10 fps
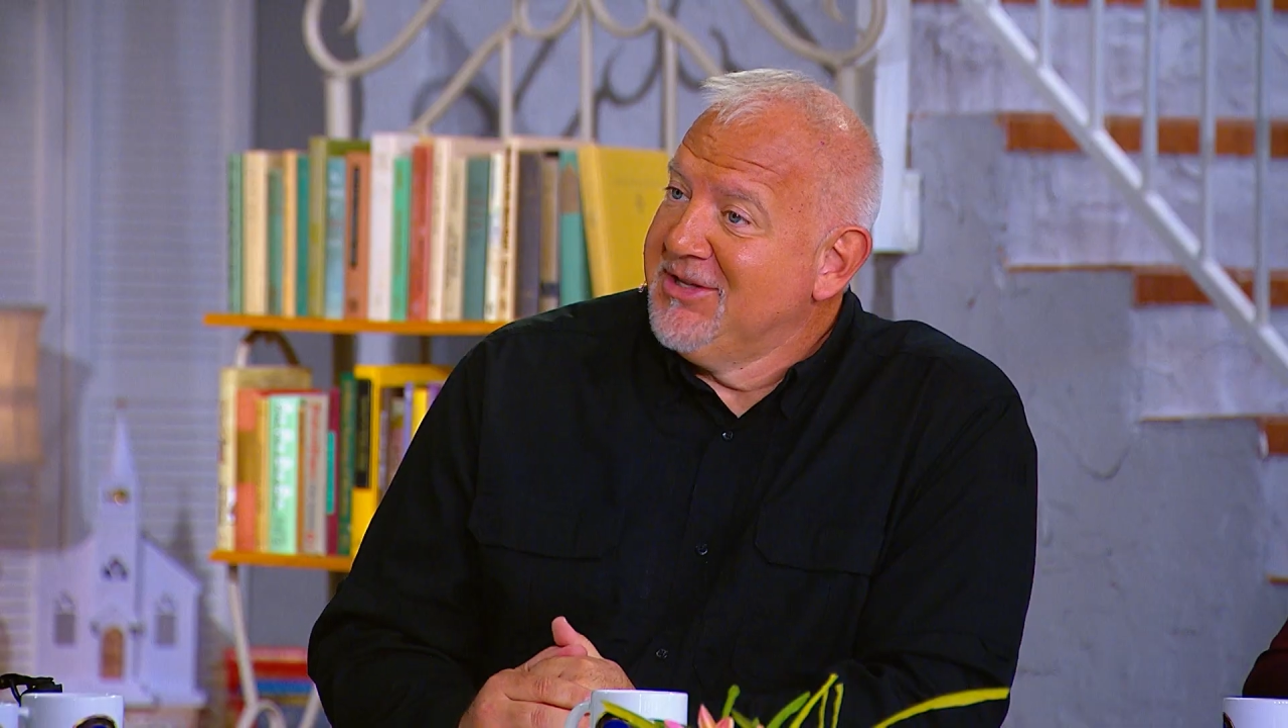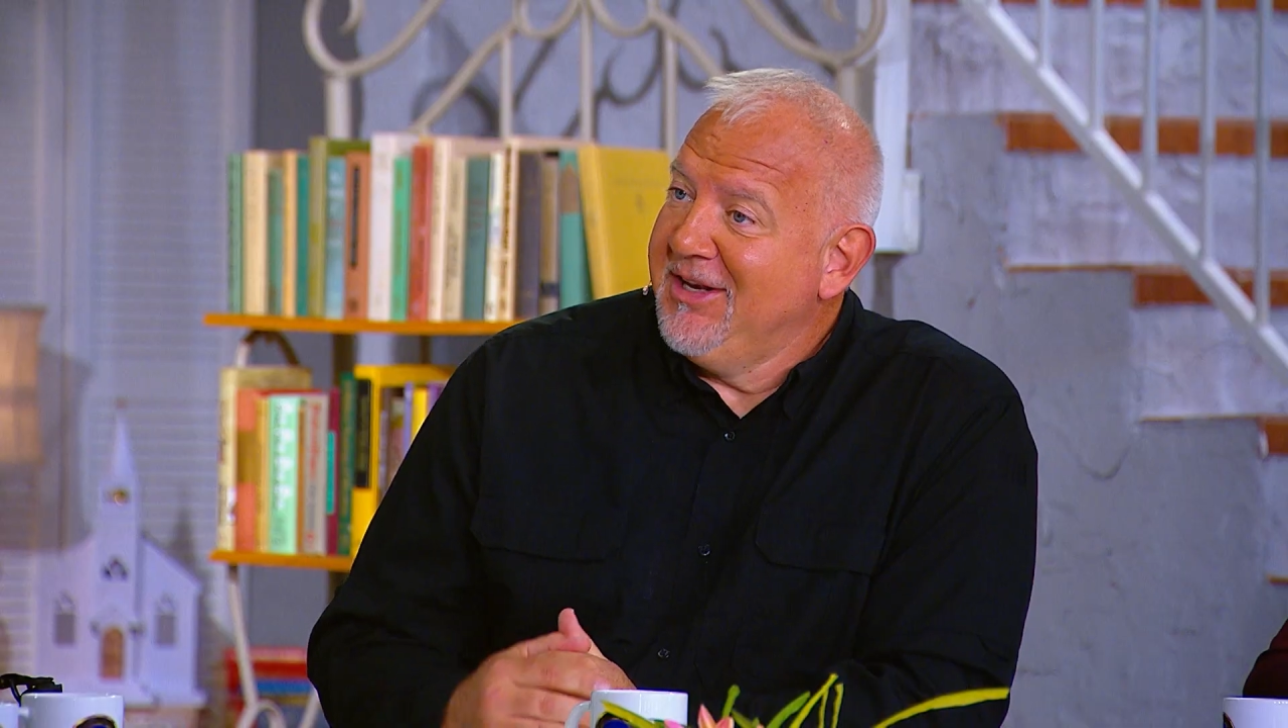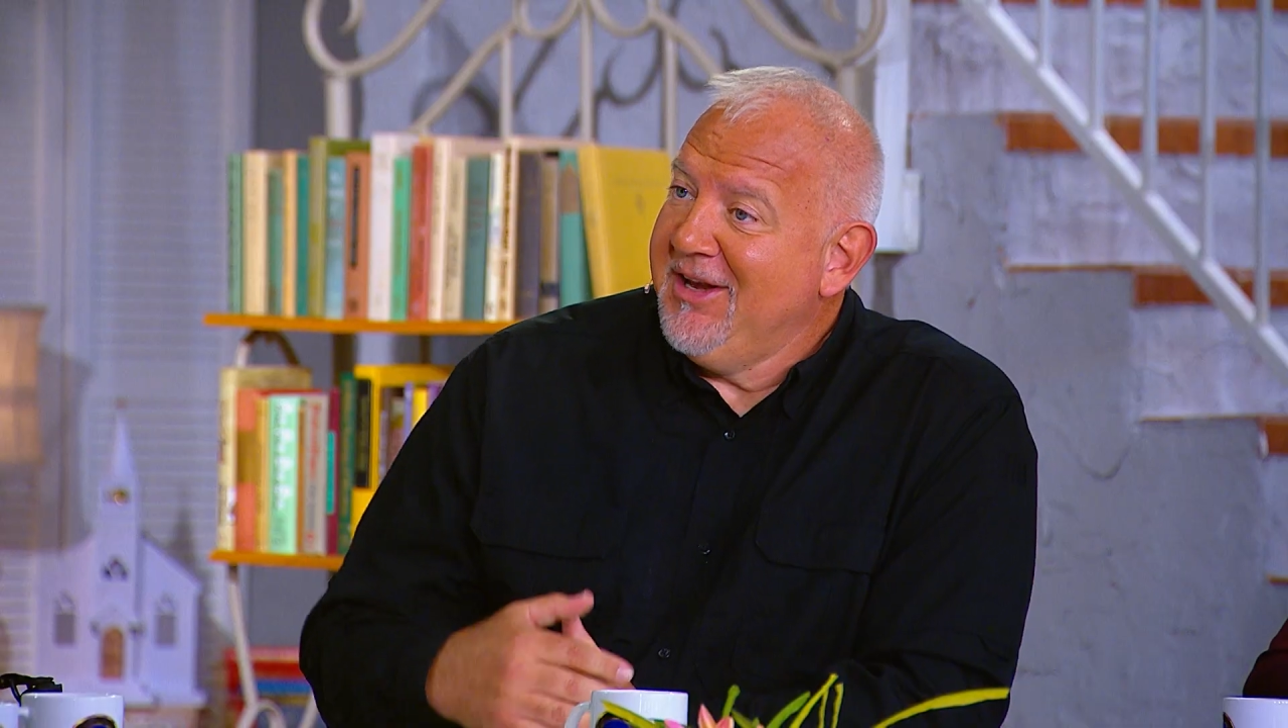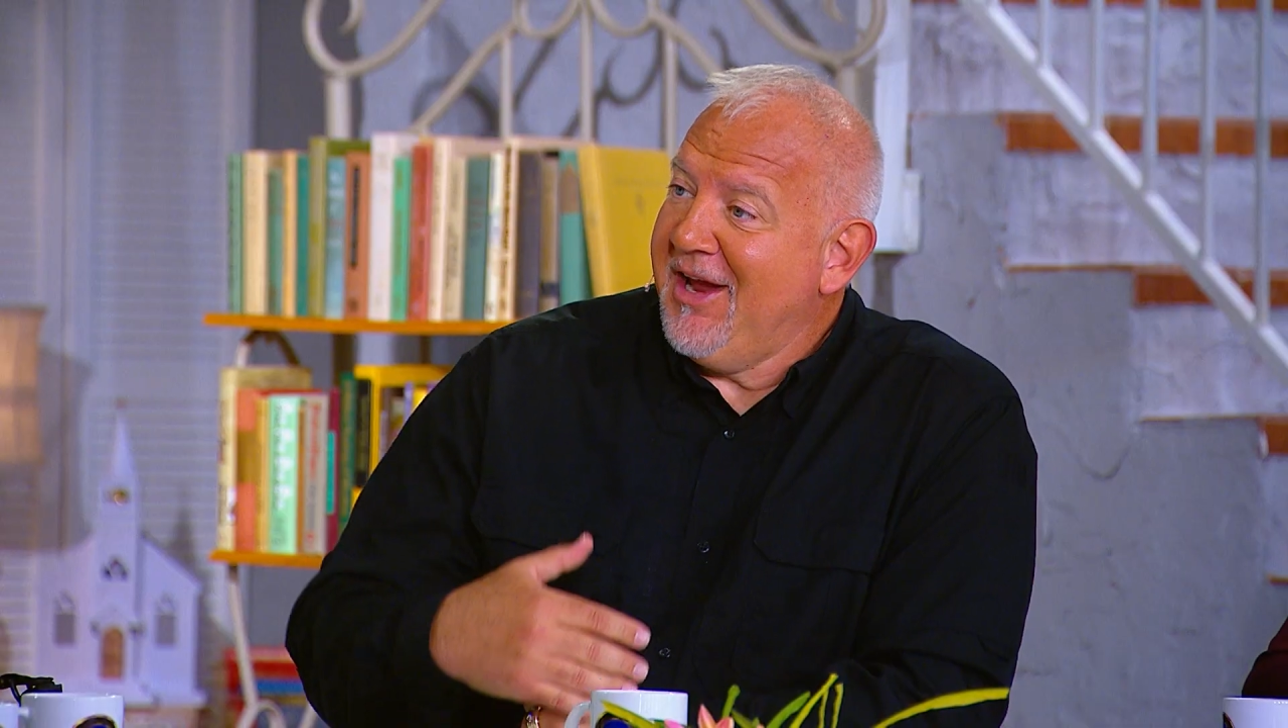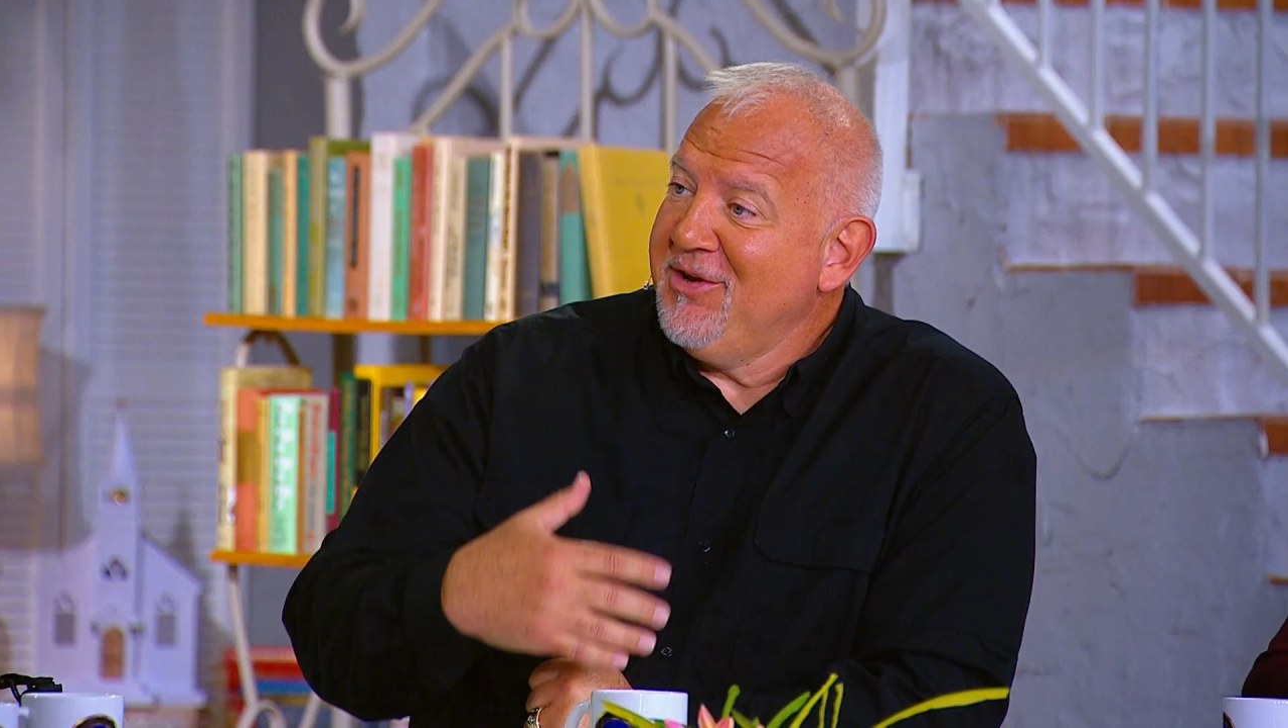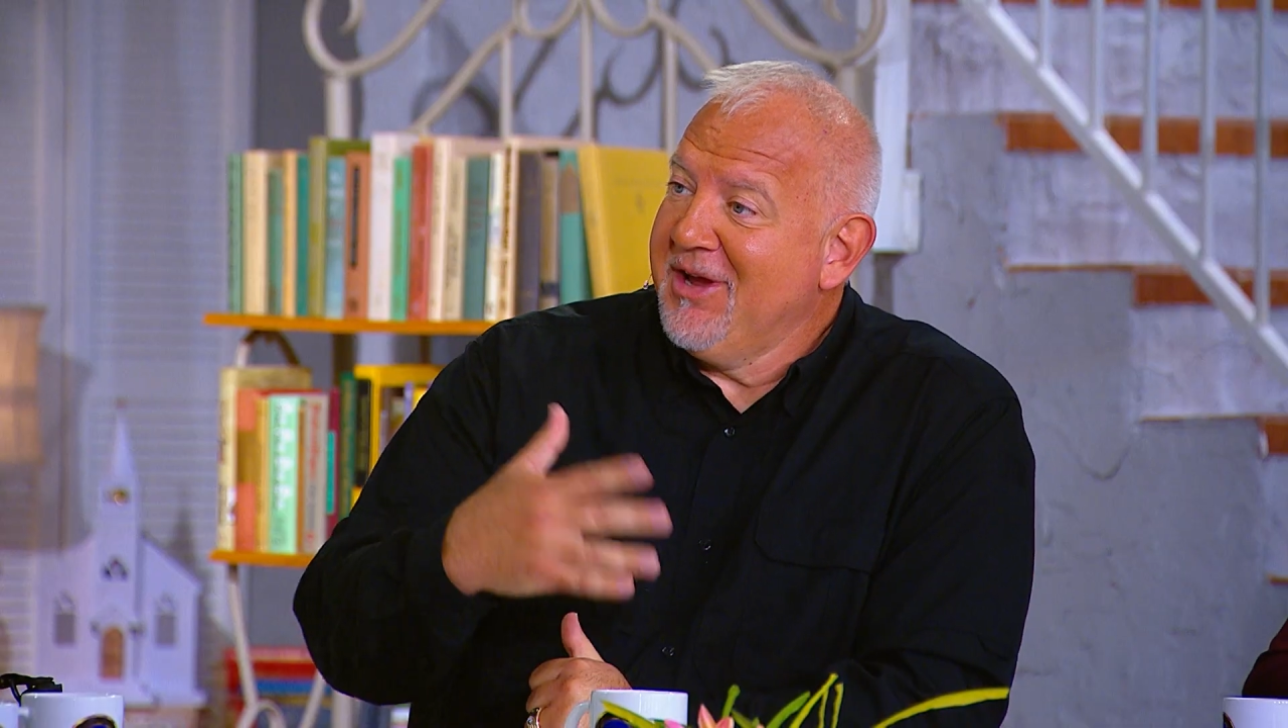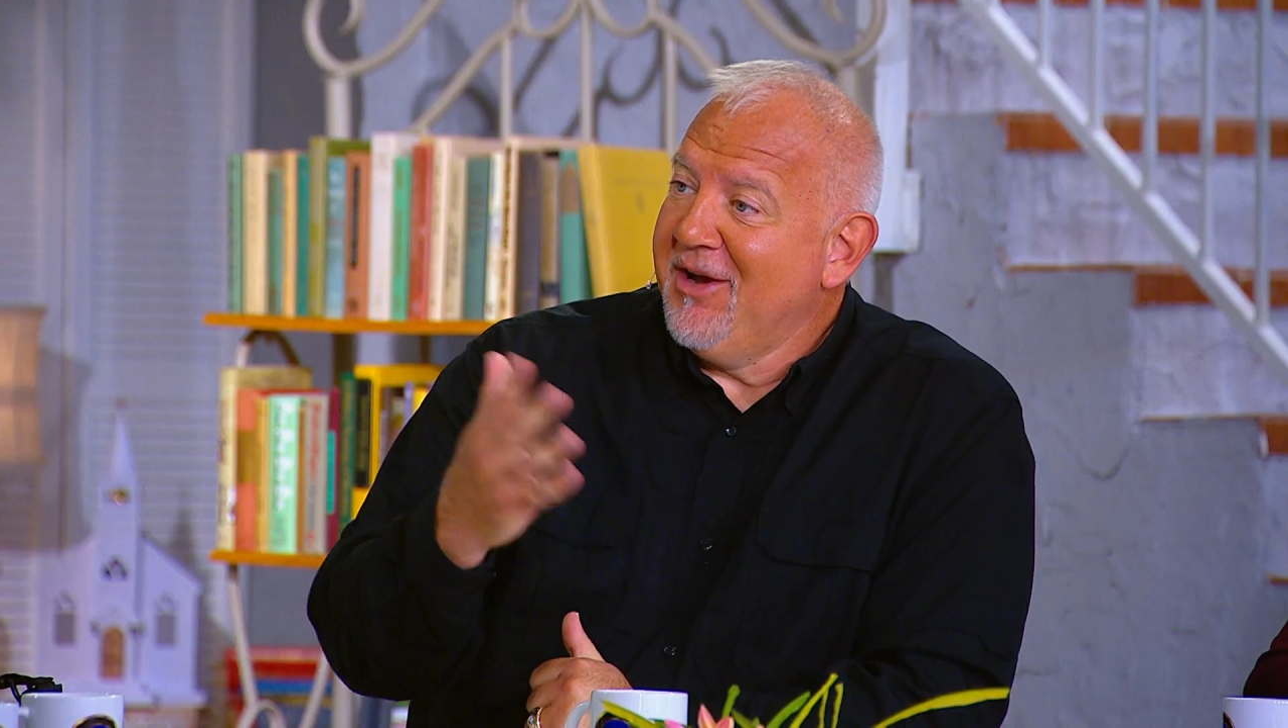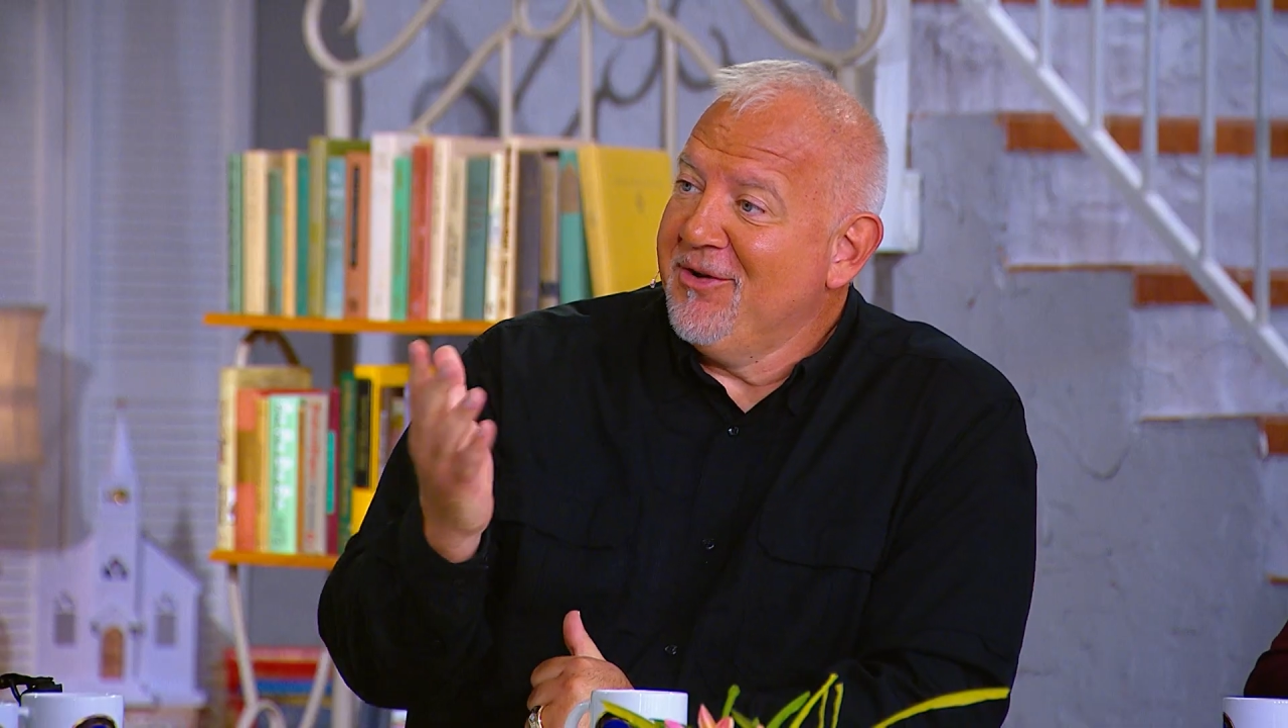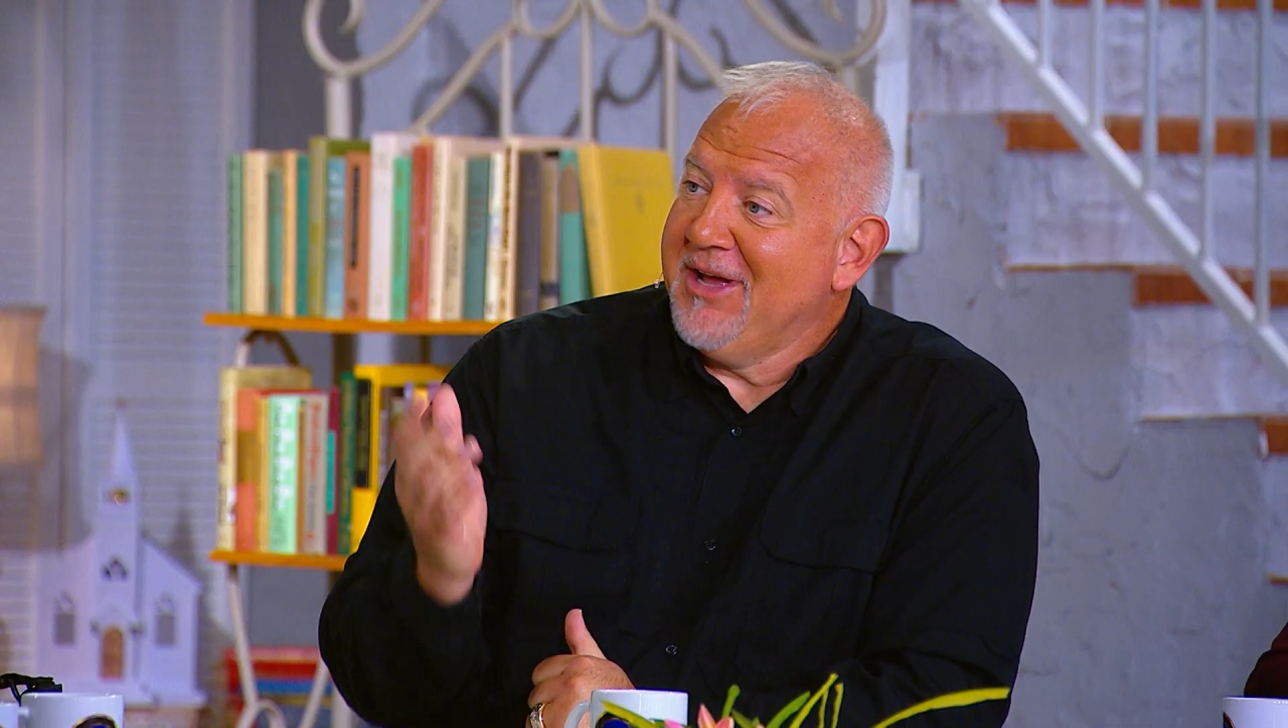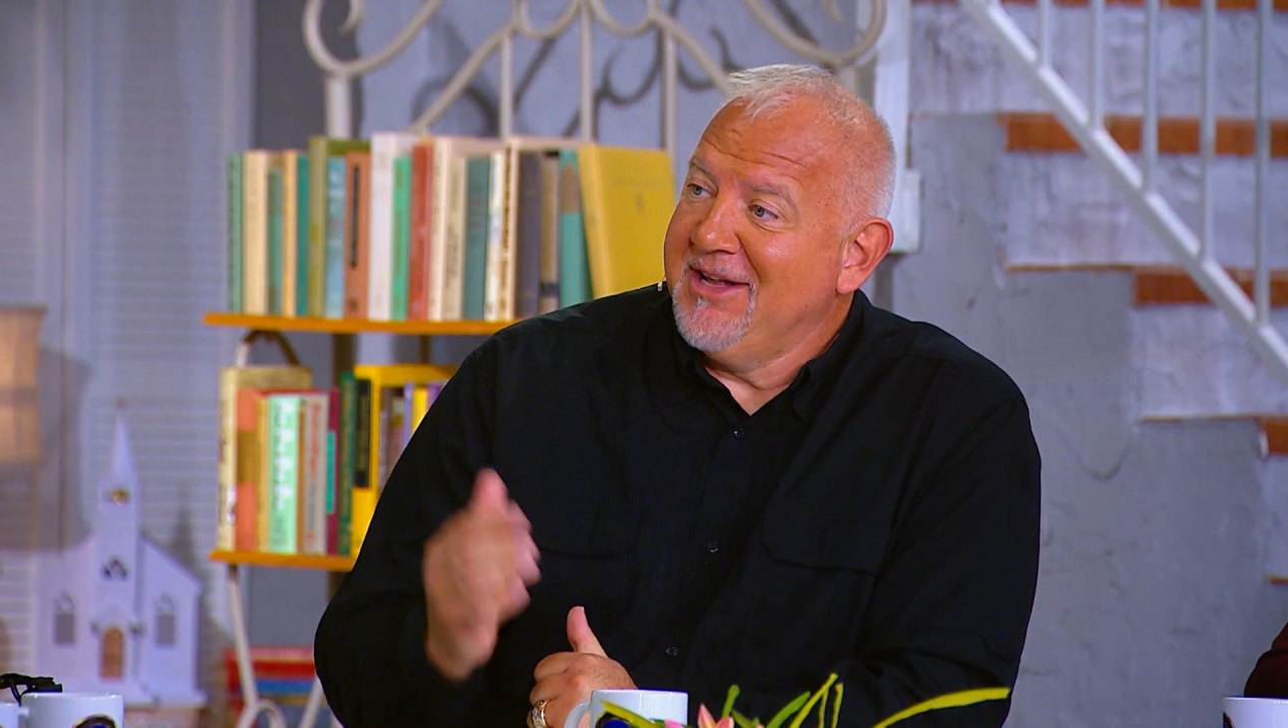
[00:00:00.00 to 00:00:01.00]
then now you got
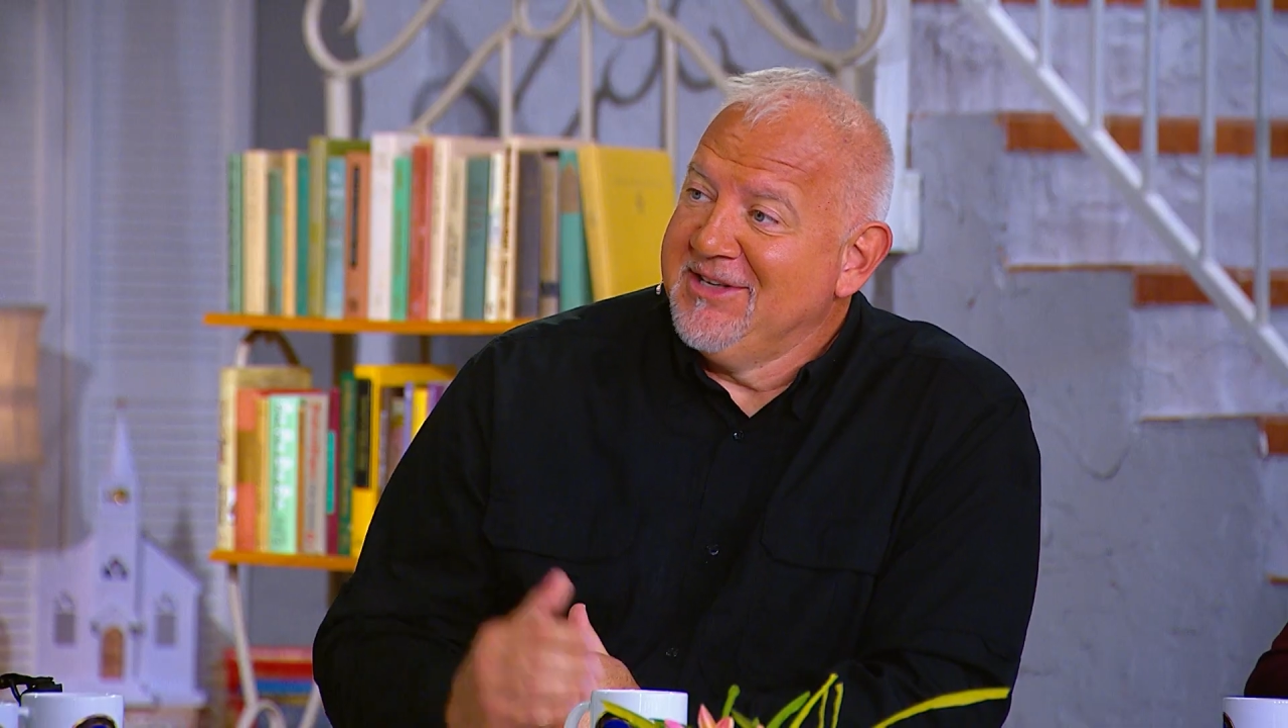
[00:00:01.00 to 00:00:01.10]
all kinds